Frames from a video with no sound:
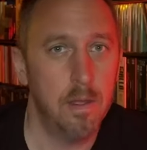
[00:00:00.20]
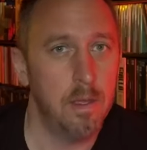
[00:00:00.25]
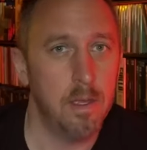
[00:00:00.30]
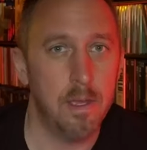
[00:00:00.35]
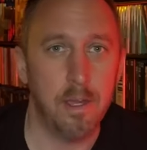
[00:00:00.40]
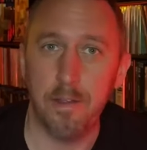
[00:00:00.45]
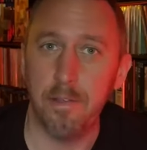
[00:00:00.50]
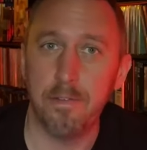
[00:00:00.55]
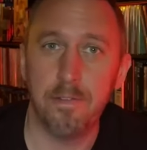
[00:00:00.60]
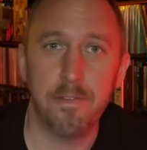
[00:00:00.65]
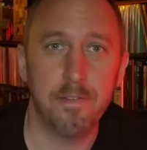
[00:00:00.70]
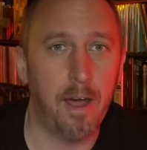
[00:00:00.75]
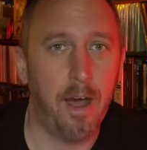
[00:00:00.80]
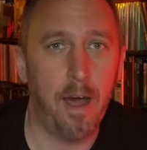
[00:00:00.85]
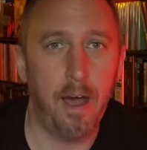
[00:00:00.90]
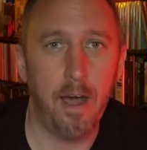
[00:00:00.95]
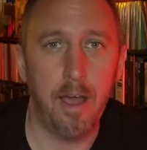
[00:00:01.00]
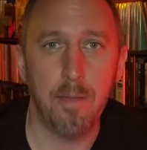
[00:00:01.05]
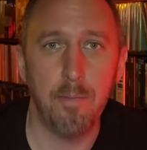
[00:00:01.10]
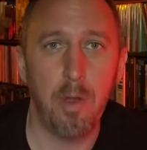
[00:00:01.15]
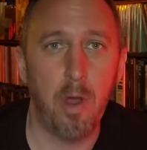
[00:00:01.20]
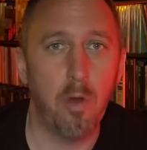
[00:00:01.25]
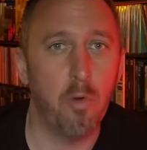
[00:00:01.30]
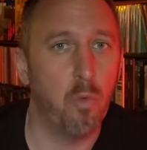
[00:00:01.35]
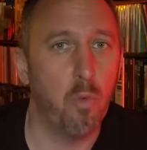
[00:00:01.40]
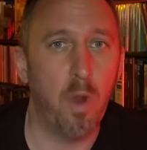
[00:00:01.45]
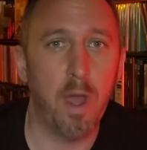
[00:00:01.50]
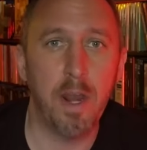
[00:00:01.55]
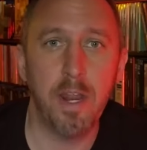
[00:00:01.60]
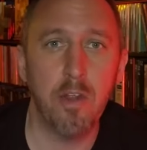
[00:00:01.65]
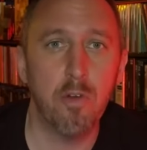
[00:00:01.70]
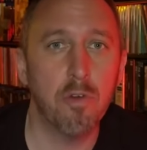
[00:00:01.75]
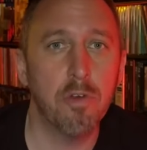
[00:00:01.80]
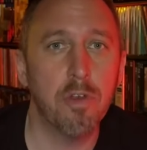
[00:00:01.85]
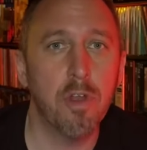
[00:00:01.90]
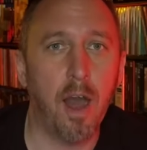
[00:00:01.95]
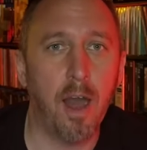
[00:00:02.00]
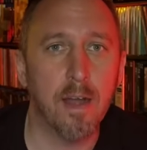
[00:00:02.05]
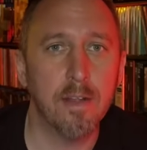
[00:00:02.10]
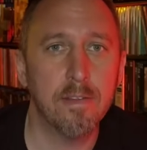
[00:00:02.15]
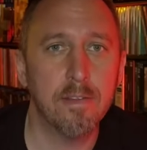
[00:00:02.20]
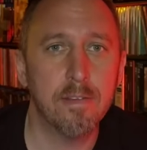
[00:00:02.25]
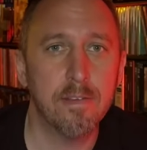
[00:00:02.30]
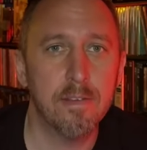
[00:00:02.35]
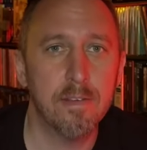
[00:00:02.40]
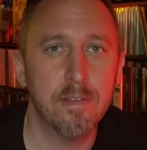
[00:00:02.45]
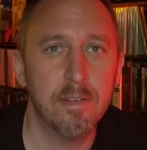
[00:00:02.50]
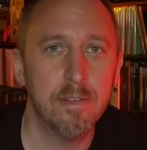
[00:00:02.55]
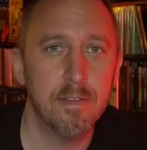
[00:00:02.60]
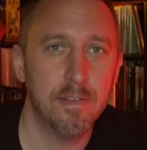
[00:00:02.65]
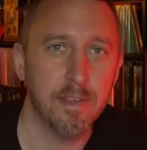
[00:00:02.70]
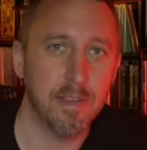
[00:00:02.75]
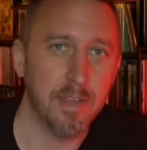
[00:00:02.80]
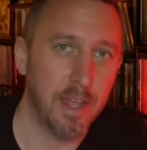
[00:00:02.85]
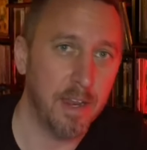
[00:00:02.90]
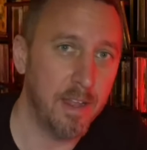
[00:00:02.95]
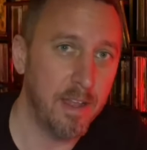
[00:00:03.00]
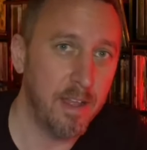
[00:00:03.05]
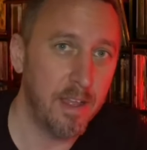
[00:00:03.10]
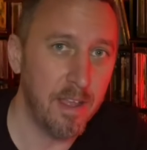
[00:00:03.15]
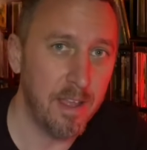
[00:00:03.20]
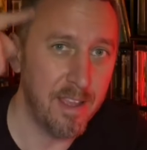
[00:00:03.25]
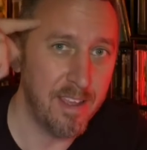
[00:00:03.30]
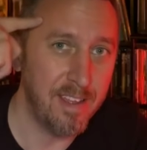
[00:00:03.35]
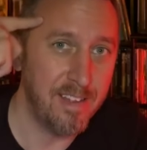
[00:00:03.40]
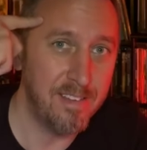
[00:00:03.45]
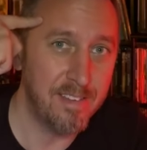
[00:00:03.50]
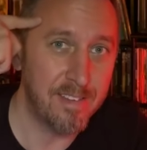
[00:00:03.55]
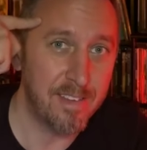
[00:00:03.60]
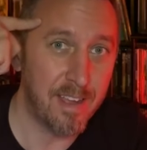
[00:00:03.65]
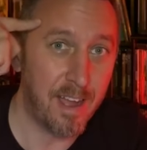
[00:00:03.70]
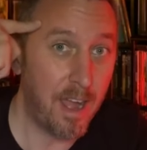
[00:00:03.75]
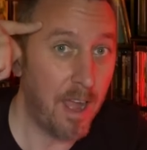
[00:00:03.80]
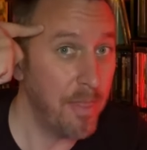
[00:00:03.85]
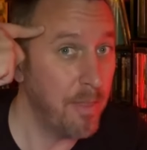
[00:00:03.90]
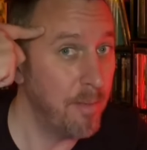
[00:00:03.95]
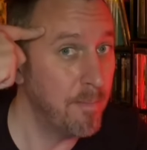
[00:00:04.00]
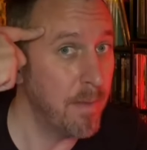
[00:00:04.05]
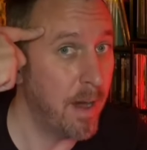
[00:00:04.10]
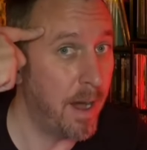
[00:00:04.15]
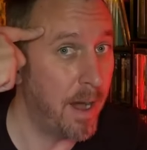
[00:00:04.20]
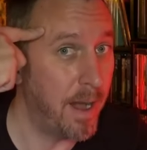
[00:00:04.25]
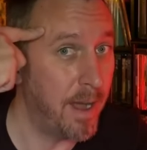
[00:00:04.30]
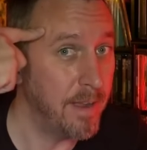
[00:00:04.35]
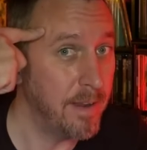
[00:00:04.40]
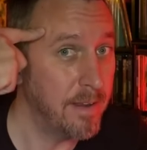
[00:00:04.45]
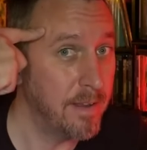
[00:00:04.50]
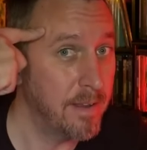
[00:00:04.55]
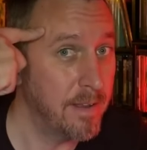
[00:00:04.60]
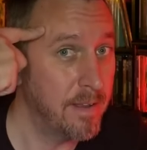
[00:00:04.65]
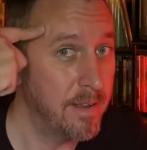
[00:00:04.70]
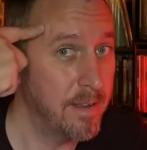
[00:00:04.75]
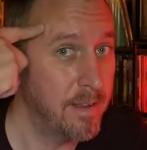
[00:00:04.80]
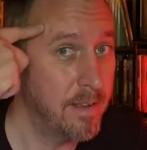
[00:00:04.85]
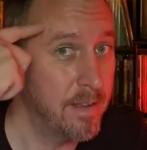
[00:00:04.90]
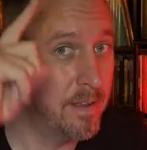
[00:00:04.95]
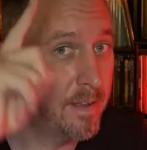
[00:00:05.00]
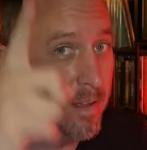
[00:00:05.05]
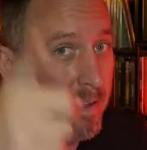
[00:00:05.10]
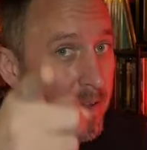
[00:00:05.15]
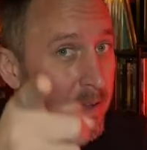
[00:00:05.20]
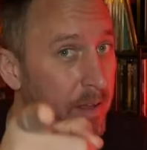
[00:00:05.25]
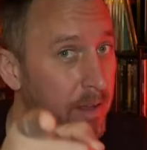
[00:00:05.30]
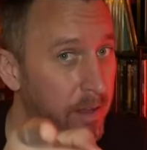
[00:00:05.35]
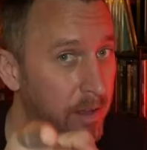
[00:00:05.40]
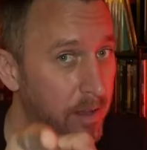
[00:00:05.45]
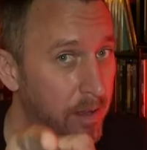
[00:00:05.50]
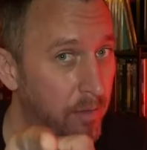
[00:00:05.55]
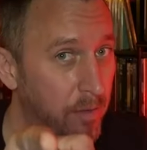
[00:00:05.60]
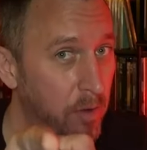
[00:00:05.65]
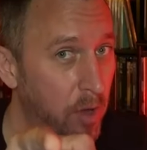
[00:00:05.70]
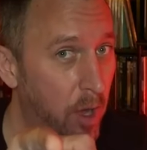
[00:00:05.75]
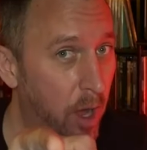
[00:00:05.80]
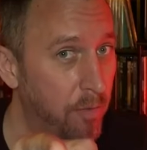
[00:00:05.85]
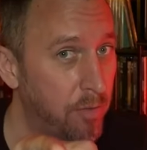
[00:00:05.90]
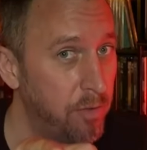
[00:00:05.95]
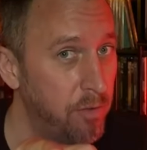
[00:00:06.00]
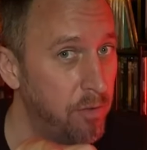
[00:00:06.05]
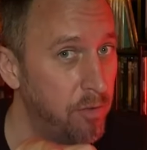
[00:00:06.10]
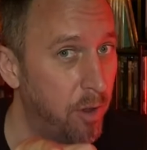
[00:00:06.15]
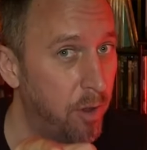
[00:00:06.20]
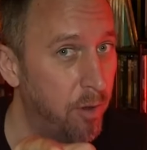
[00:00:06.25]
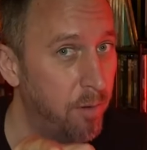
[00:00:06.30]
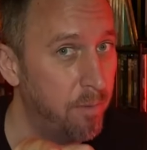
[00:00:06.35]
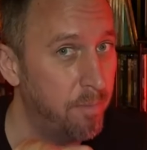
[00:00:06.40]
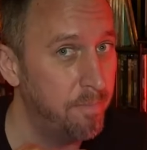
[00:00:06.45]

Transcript: It is time, ready or not, to get inside the mind of Coffin Joe.